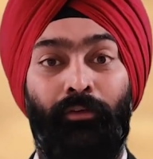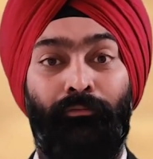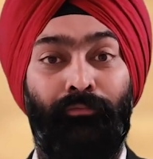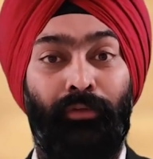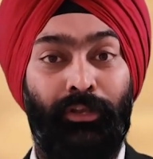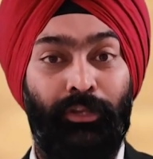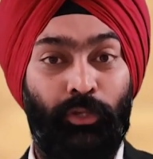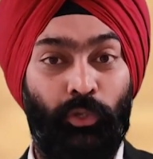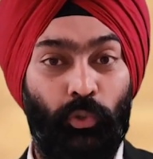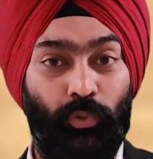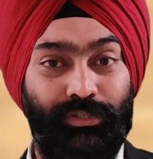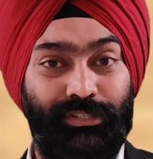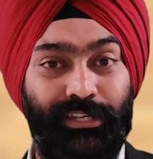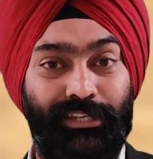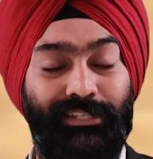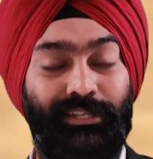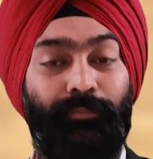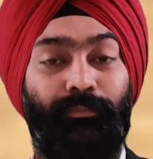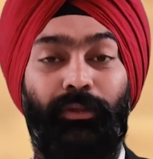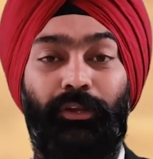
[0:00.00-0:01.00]
when you say
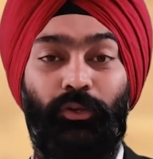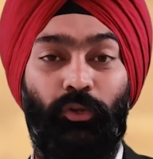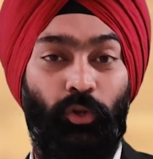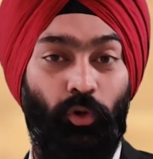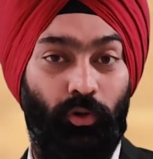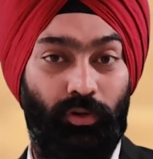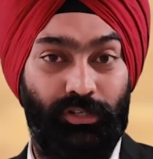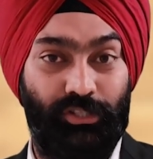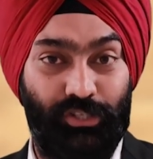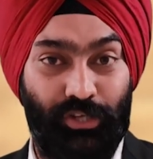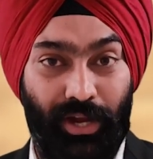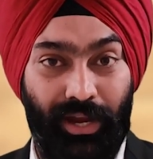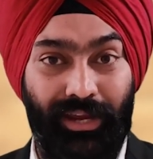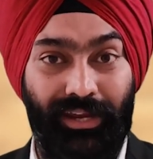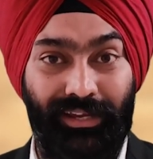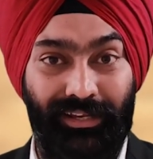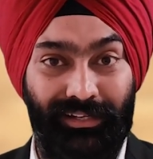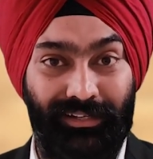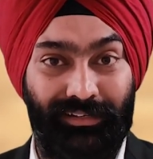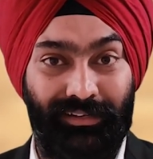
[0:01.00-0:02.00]
something to your
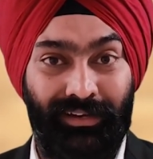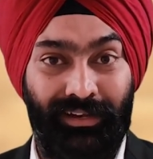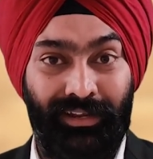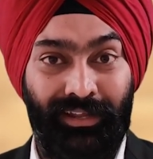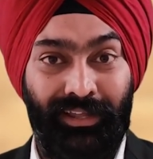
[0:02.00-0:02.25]
child,